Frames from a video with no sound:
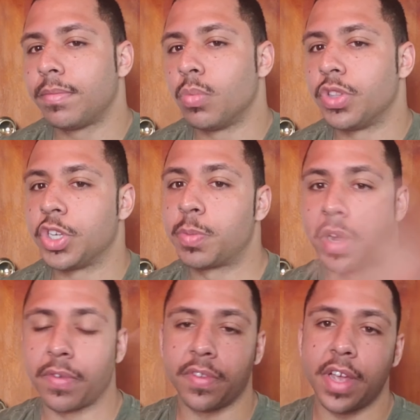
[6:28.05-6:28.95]
What to
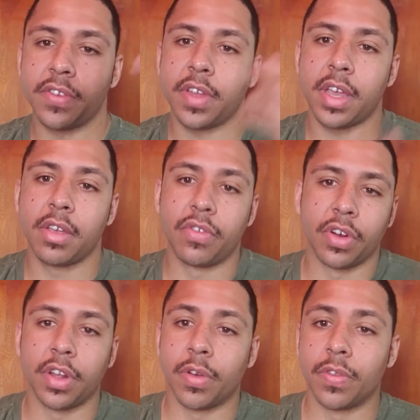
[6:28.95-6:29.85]
expect for test day is you're
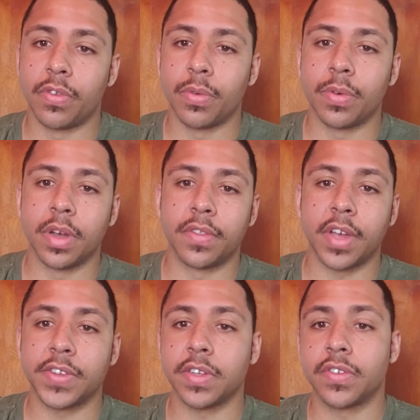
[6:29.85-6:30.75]
going to go into a
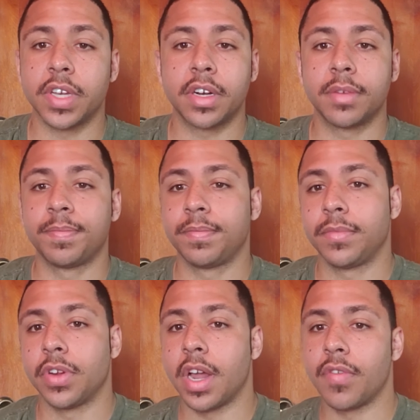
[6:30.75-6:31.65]
testing center,
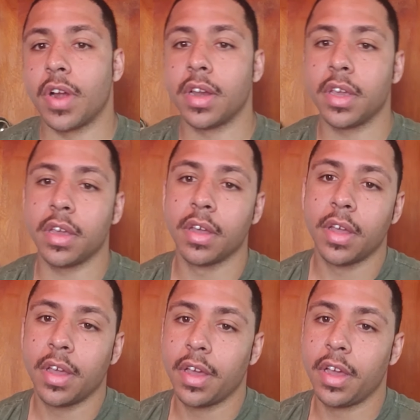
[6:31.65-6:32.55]
you're going to have your ID,
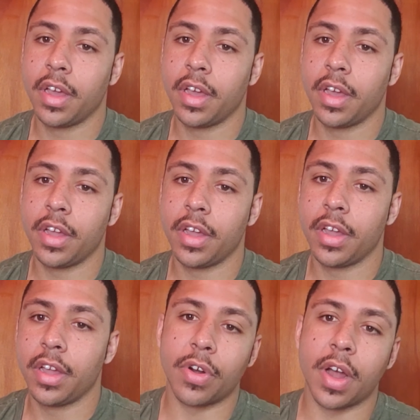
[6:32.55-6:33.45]
you're going to
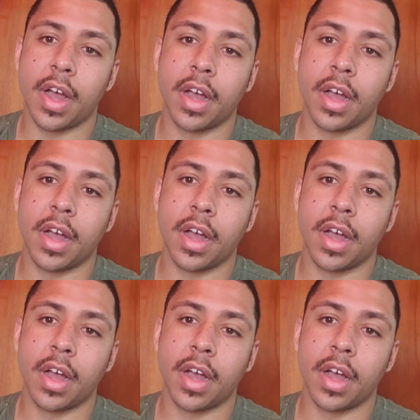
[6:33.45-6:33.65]
have your